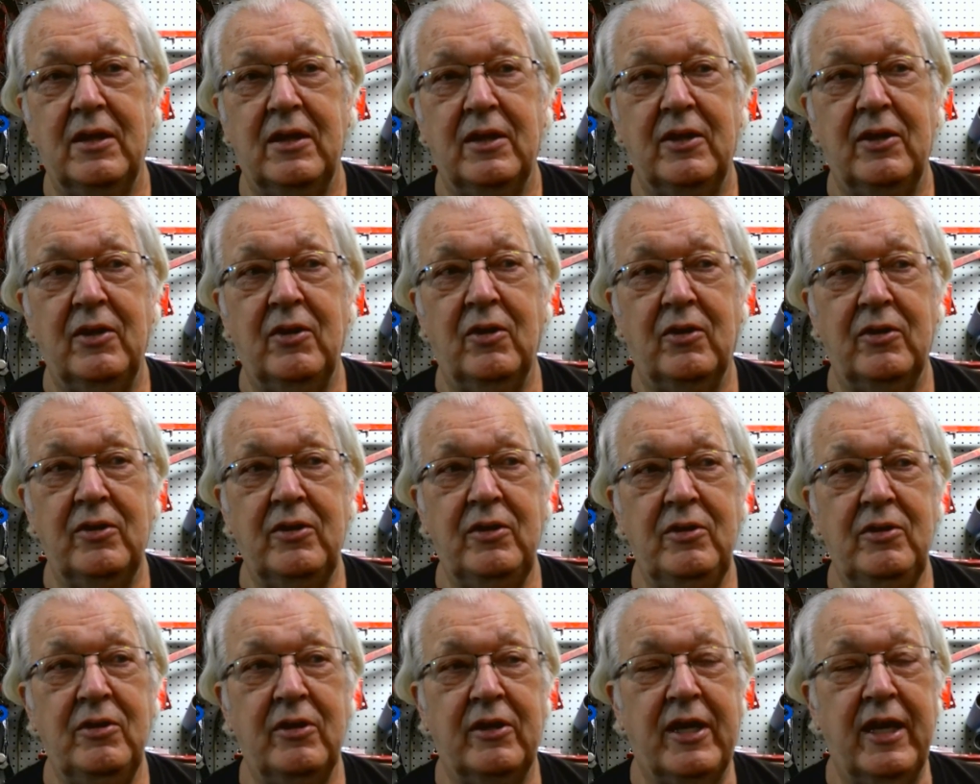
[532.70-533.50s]
you know,
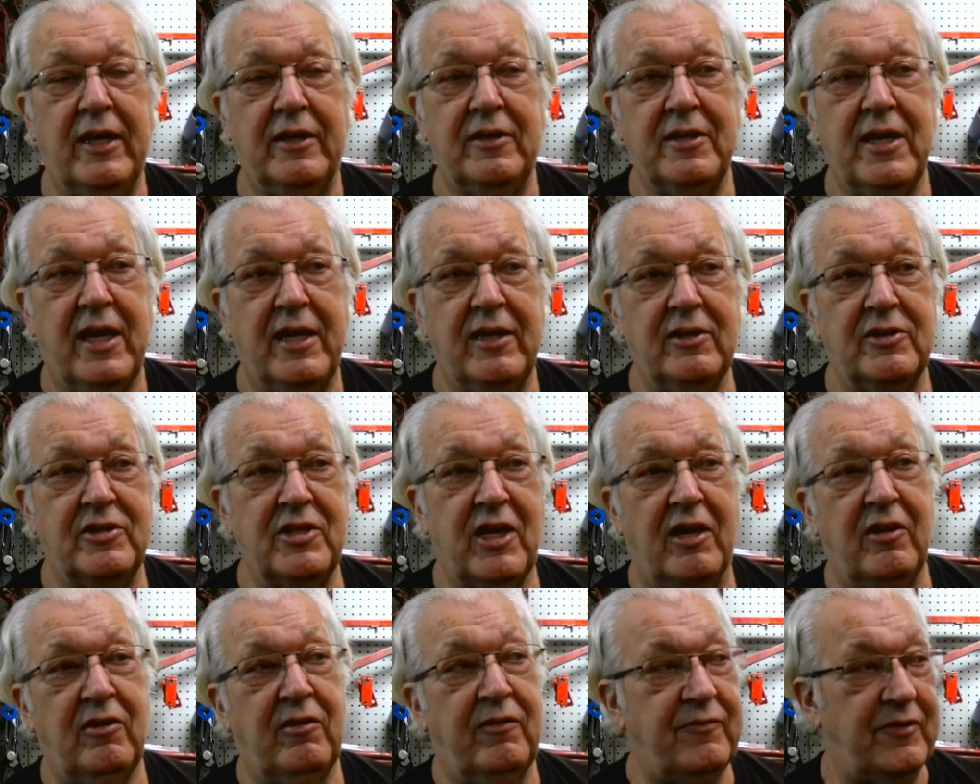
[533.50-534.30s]
you get kind of
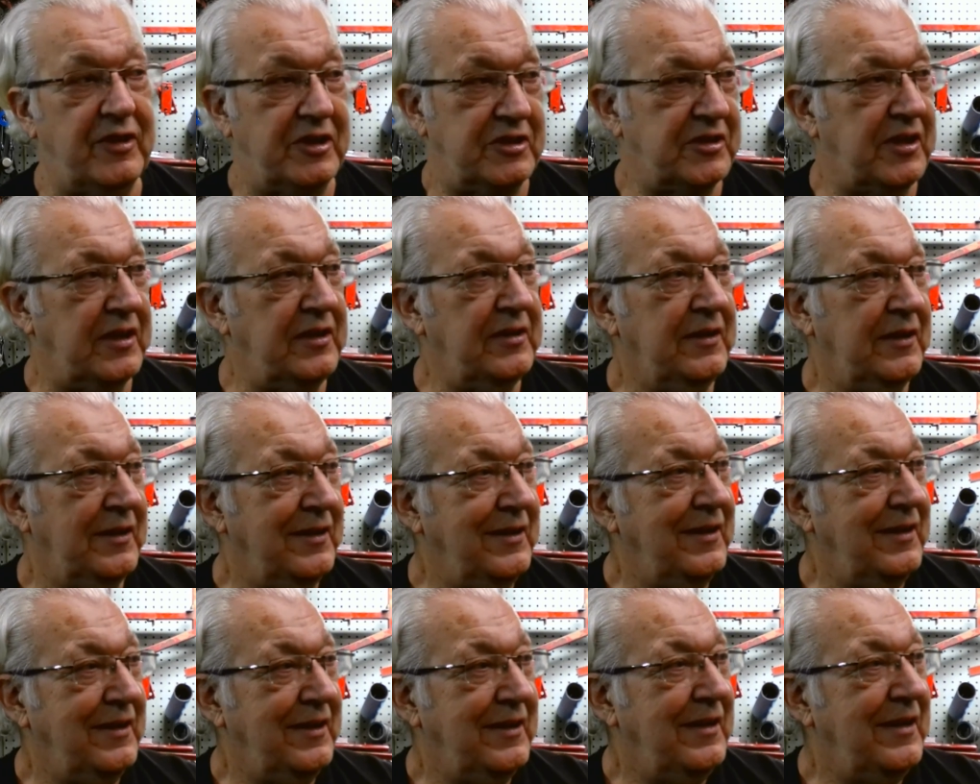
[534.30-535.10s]
tunnel vision,
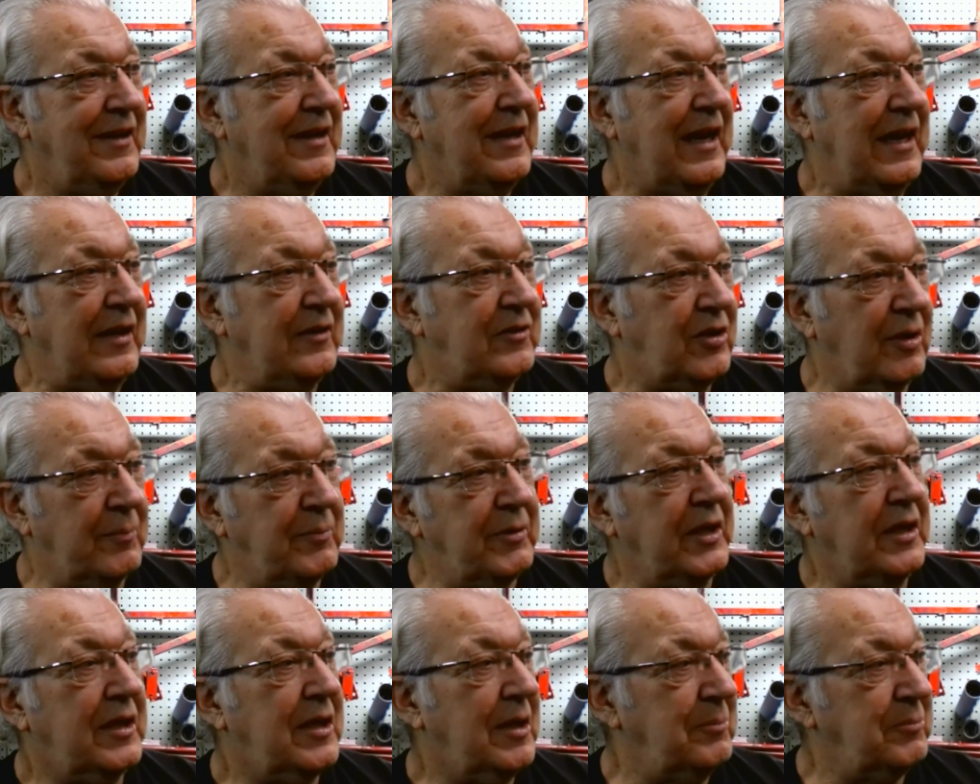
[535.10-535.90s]
and
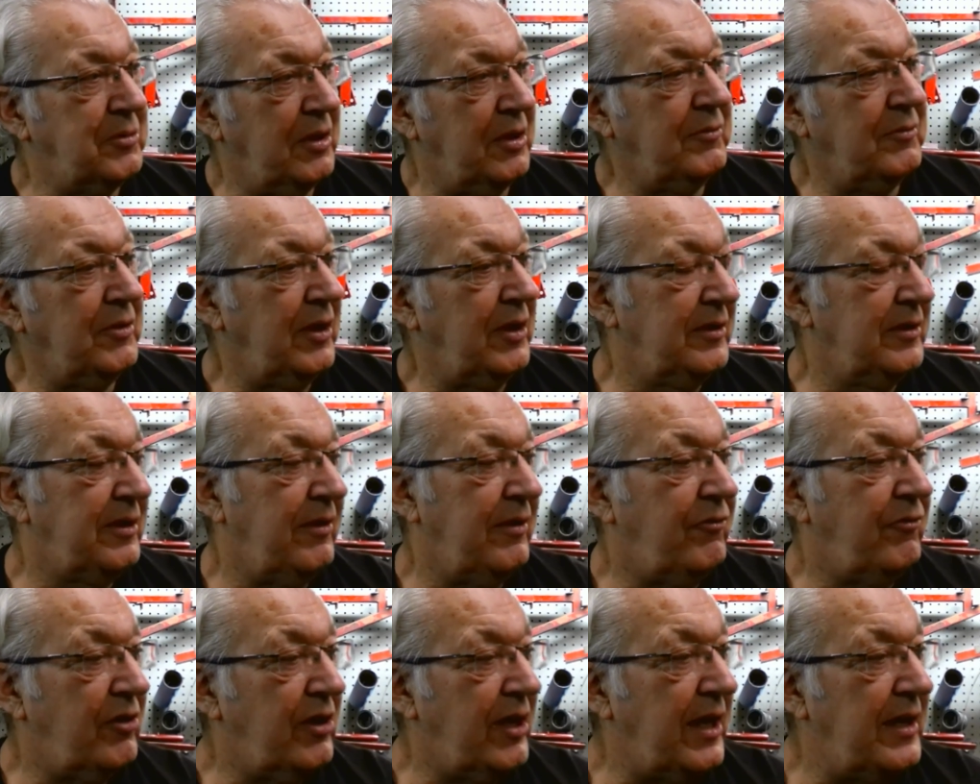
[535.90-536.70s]
somebody comes in with a
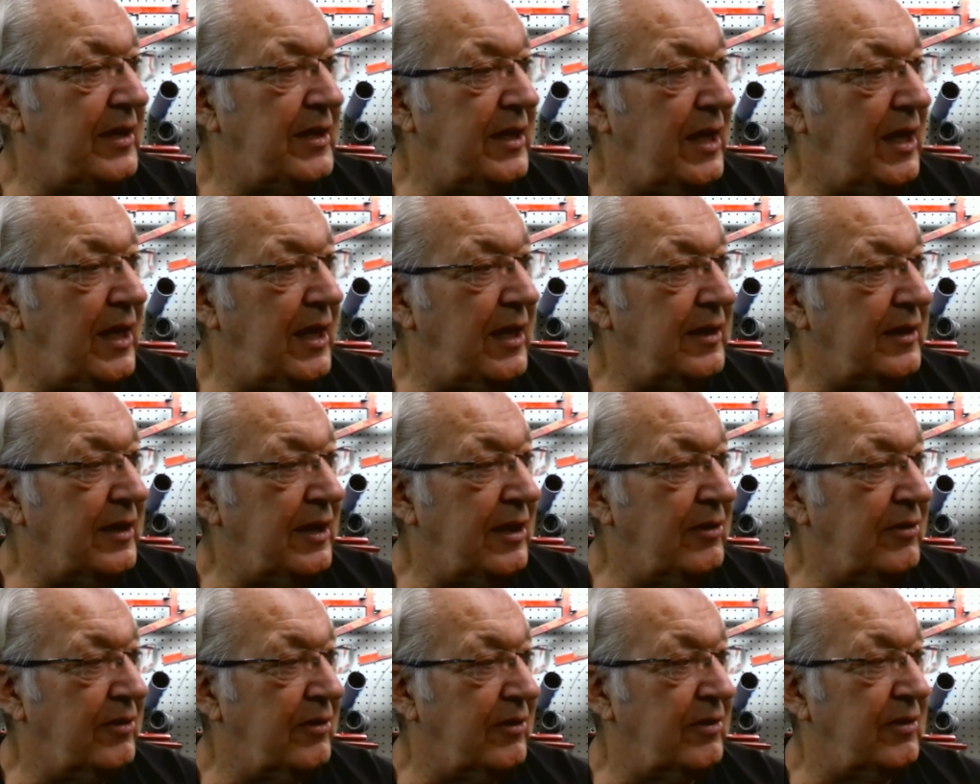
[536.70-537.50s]
different idea, and
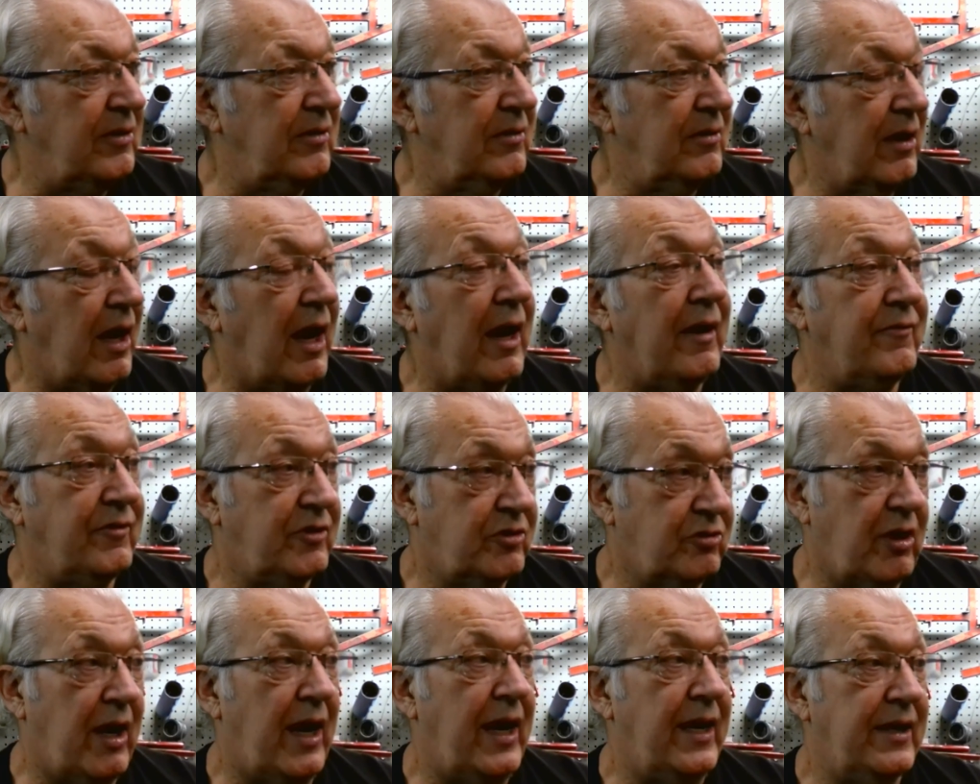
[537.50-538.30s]
either I've
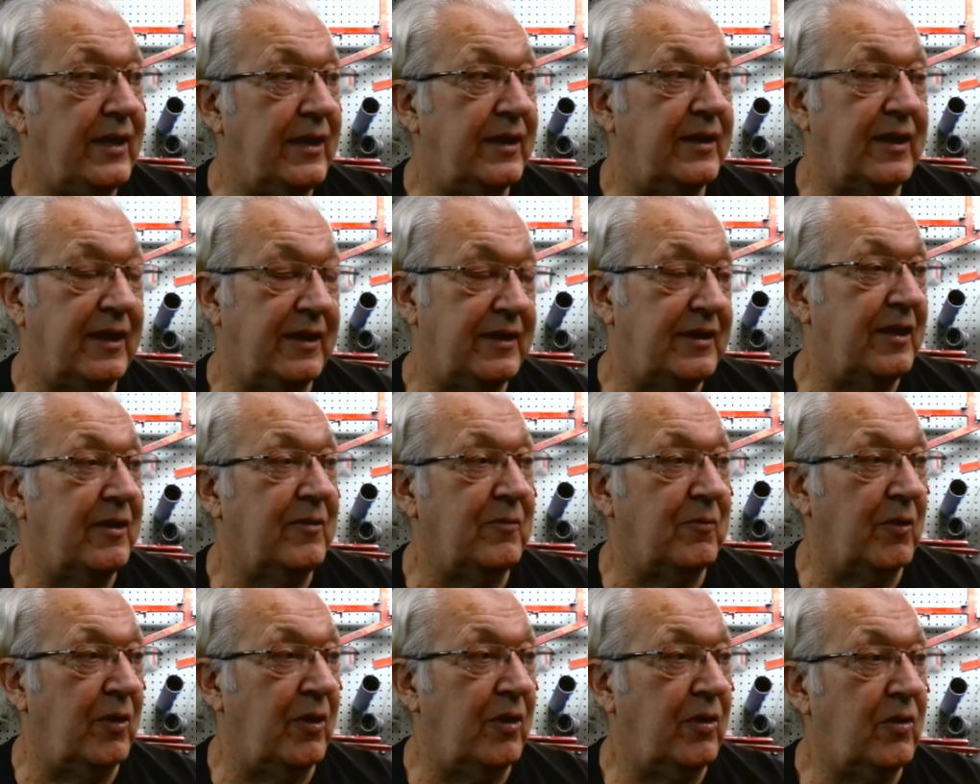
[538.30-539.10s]
tried it and it
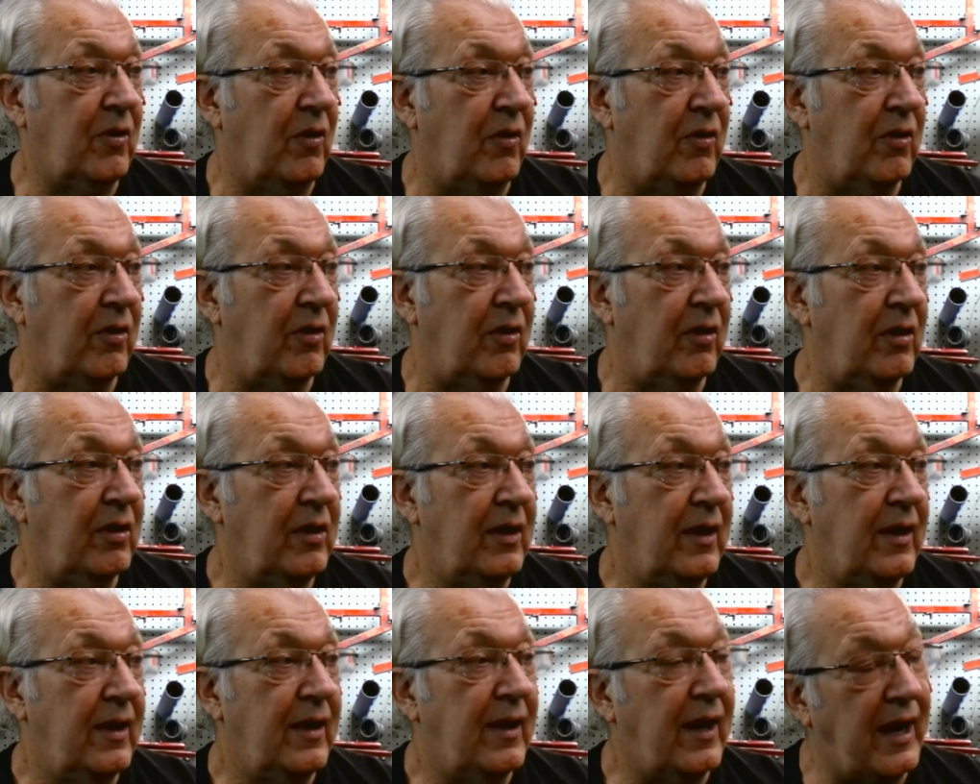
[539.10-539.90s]
didn't work,
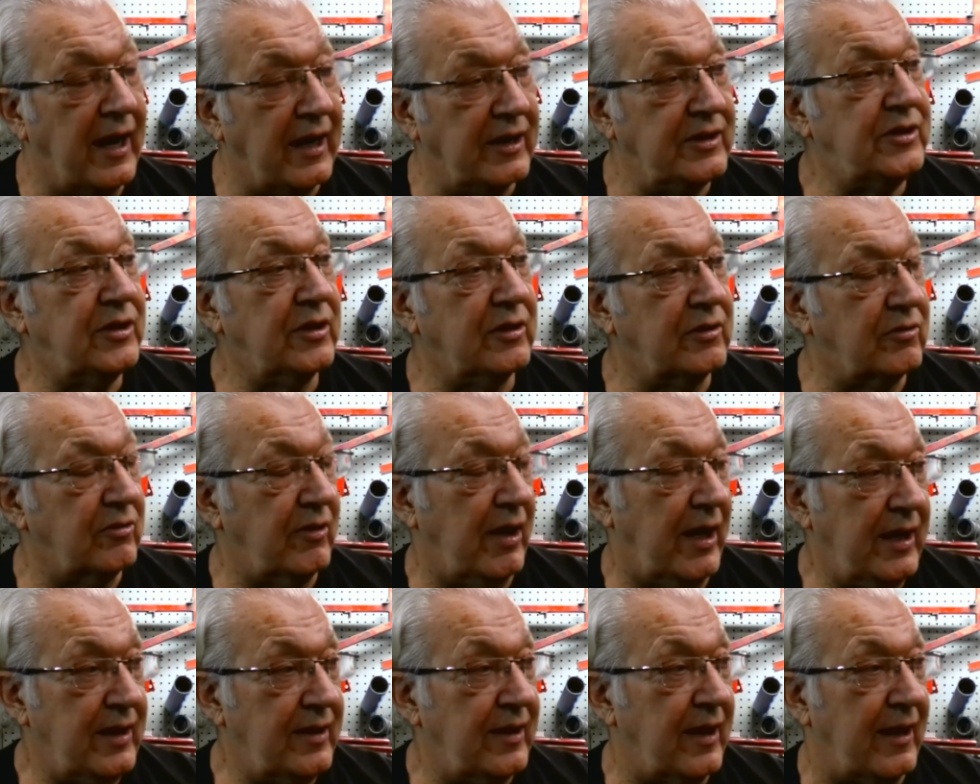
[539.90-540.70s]
or I should
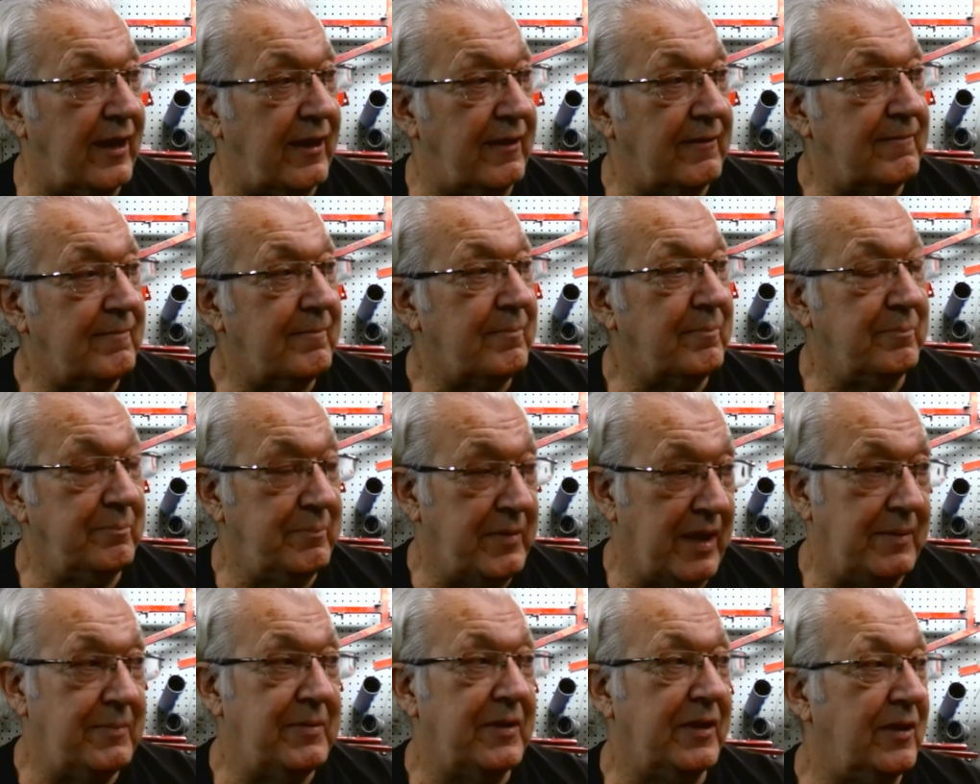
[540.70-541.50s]
try that.
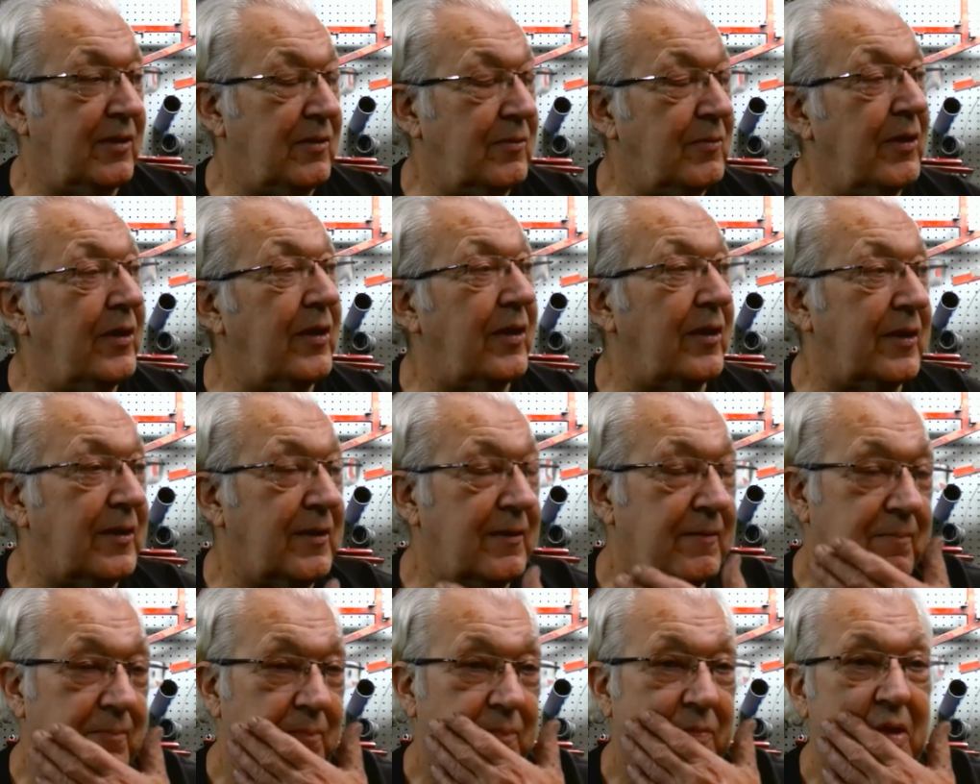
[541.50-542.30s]
Maybe it'll
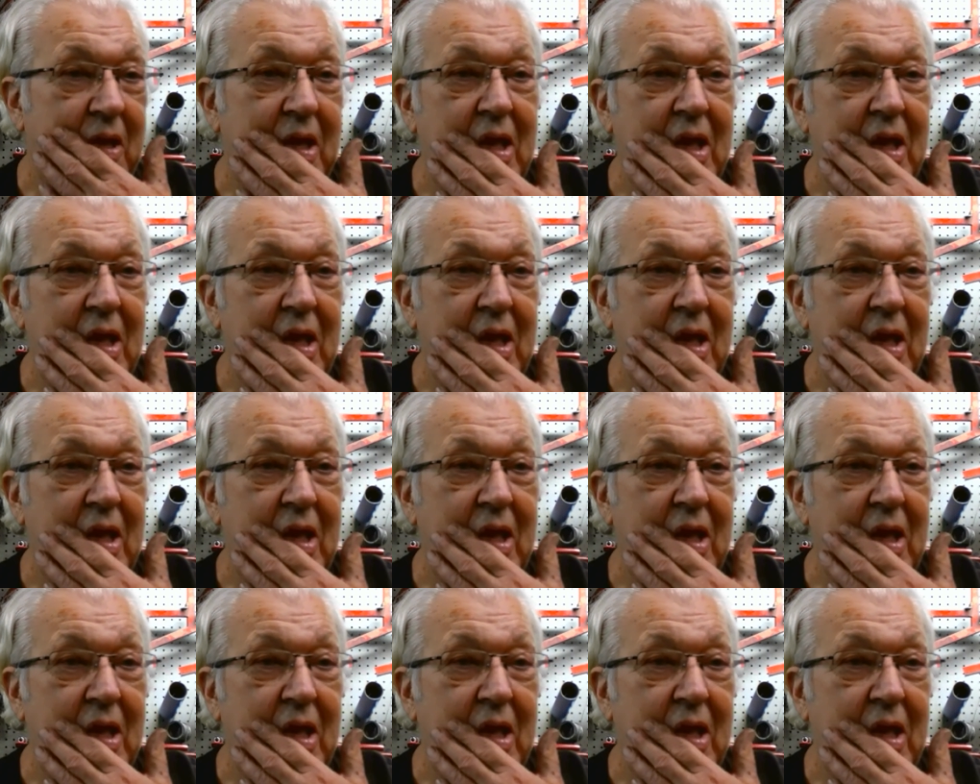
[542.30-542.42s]
work.